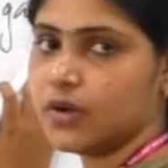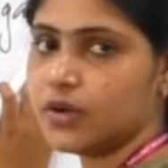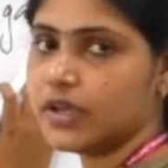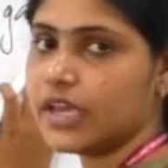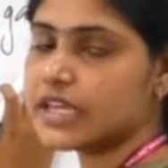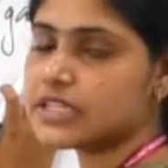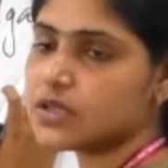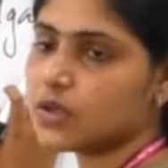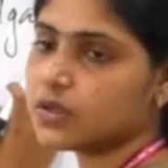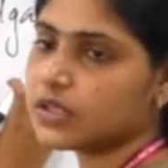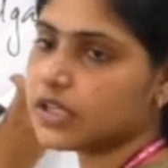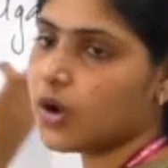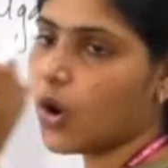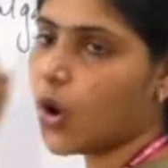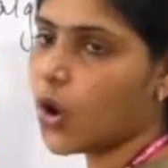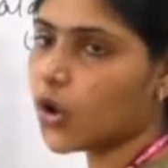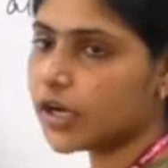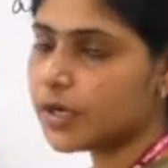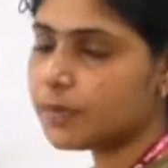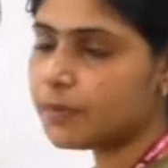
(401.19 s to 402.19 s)
Okay, so the
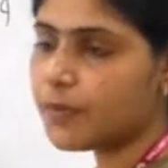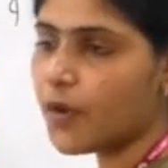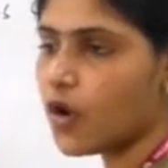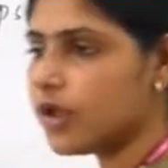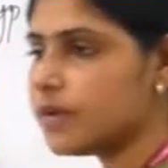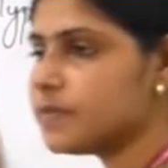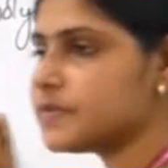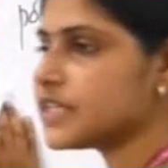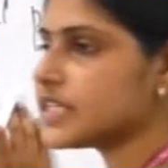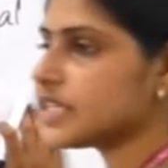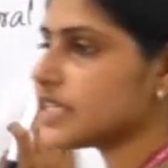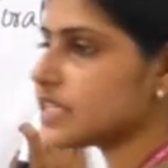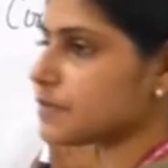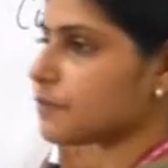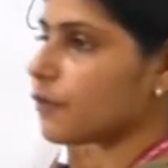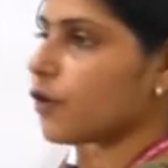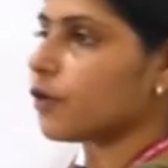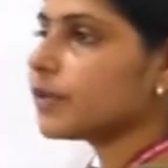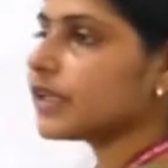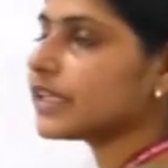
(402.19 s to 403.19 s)
coral polyps, it is
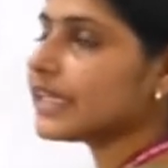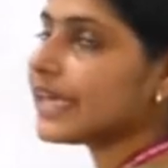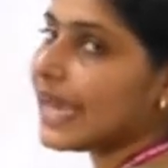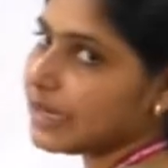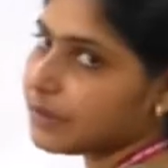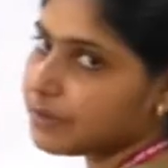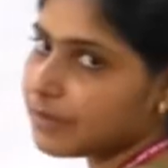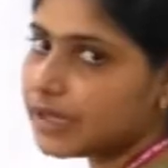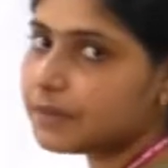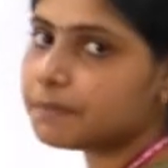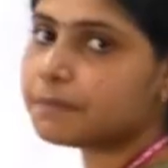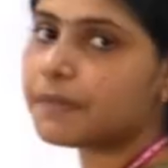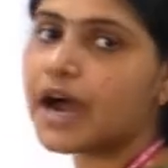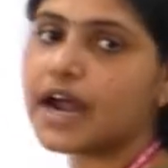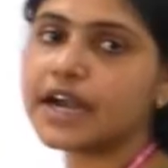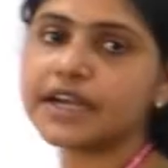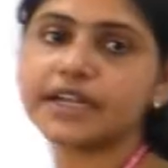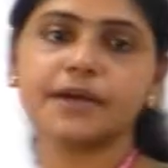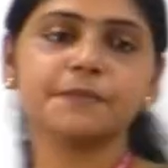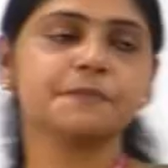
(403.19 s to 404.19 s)
forming the animal
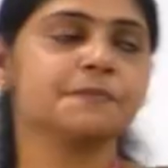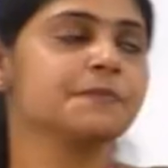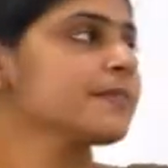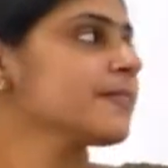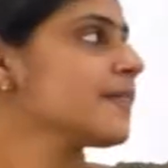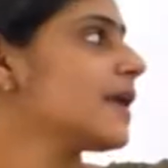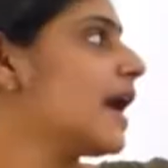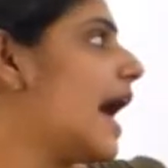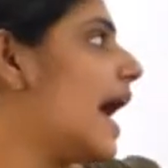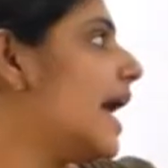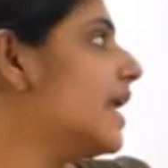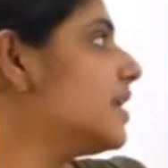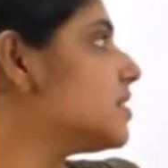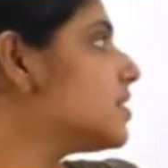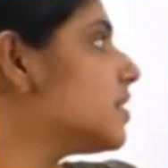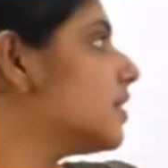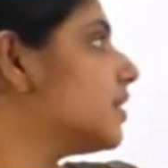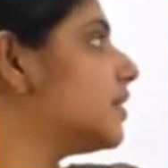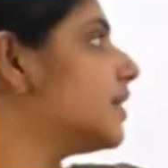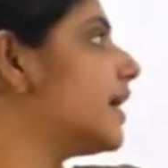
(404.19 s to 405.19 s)
part, and
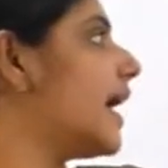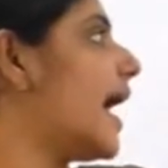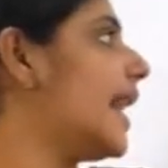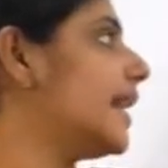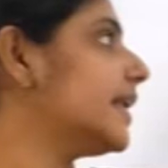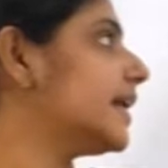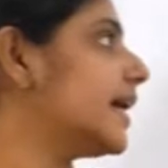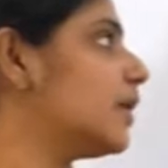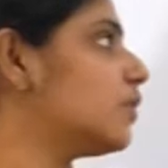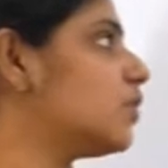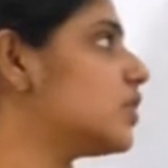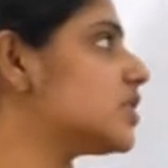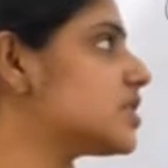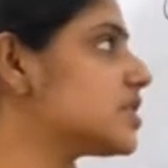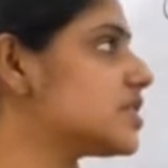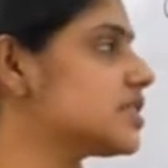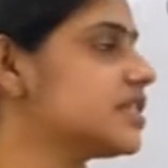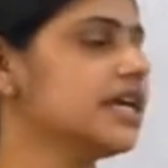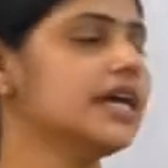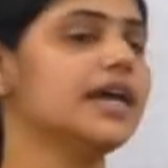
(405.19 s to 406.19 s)
the algae, which
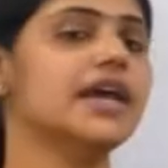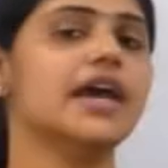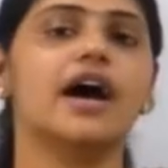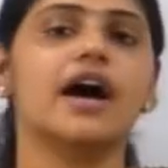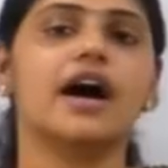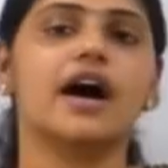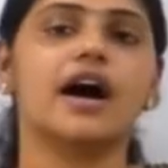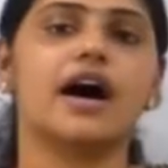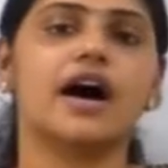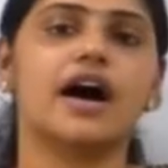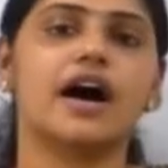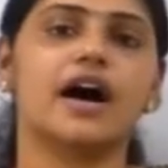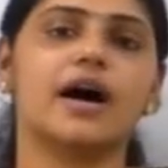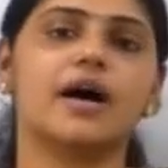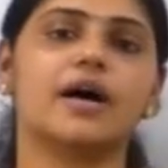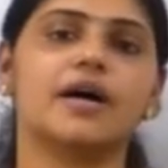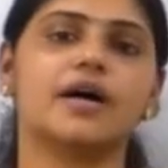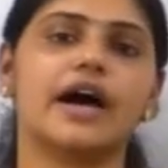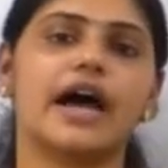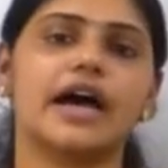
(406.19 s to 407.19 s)
is the
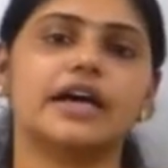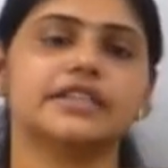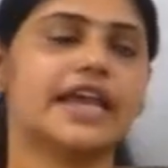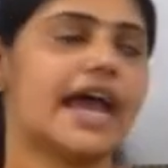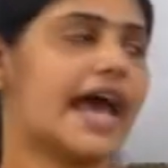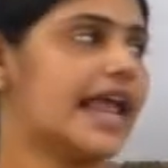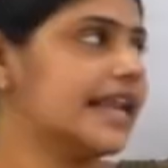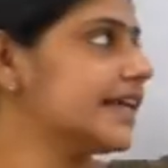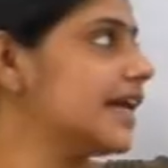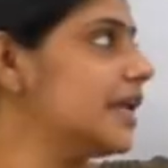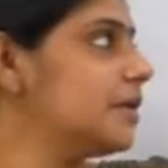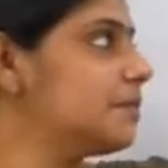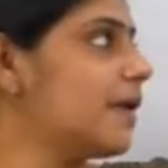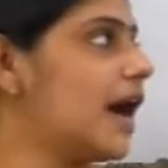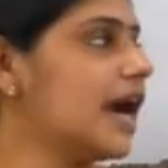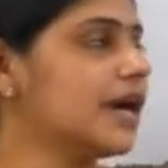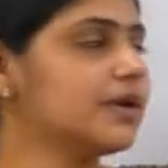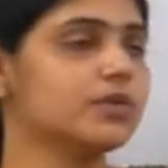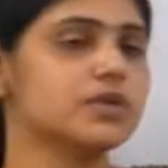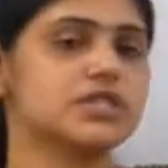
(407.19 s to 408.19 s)
algal
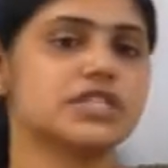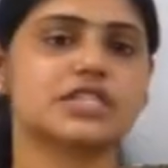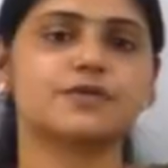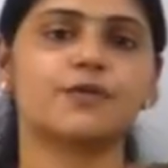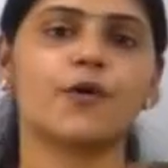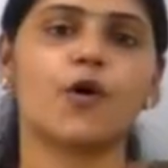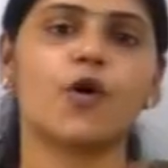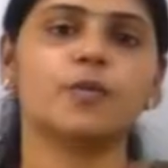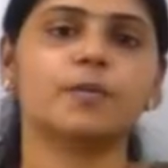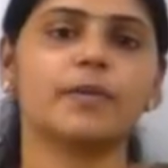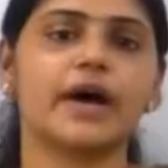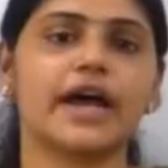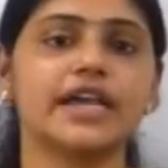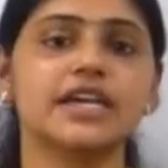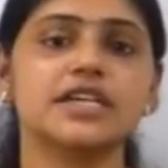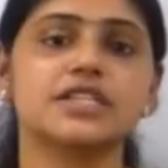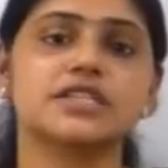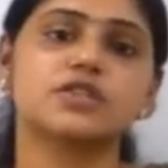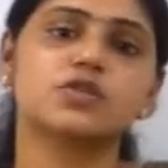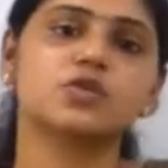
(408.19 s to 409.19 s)
part, which is formed by
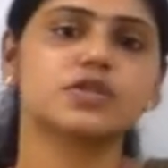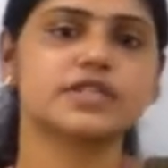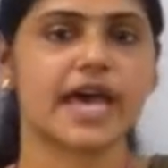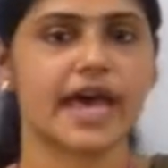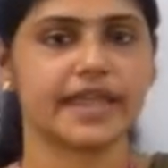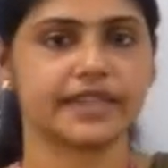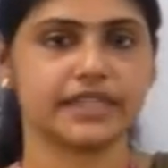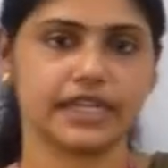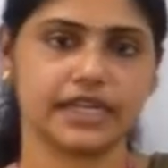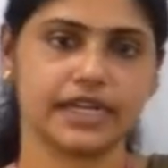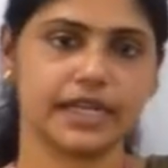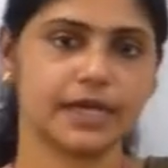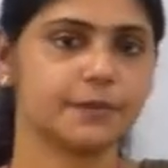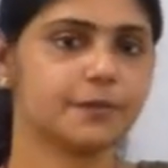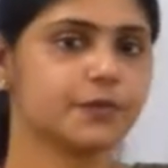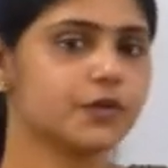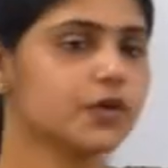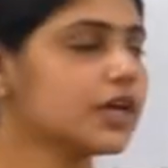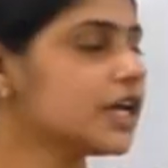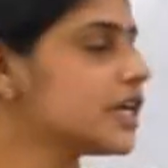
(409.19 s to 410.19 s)
zooxanthellae.
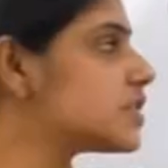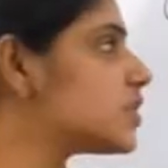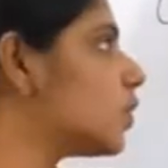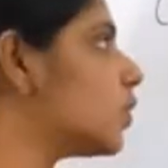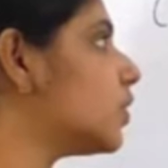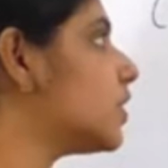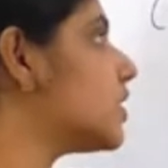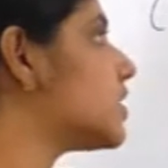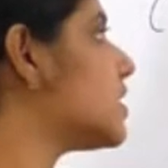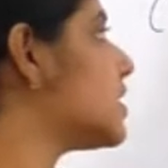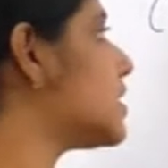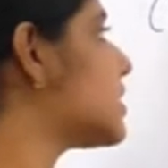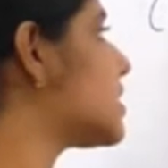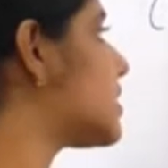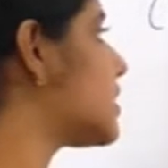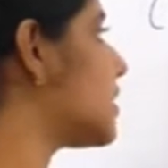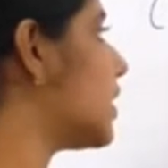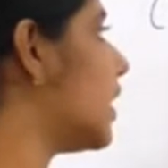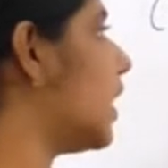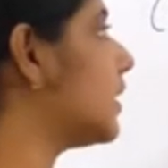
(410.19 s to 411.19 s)
Okay, so this
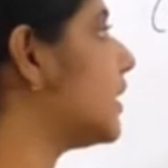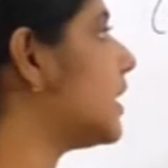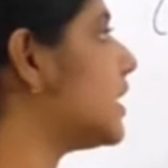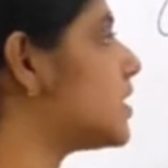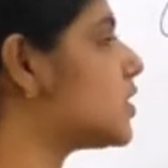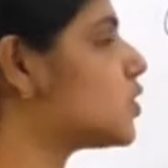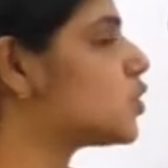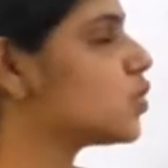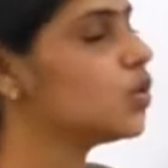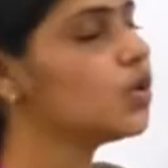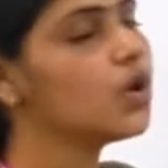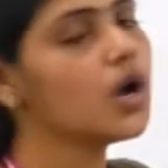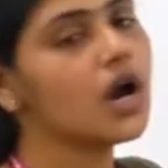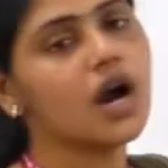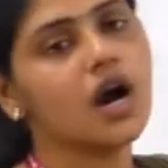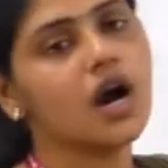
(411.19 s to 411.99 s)
is these two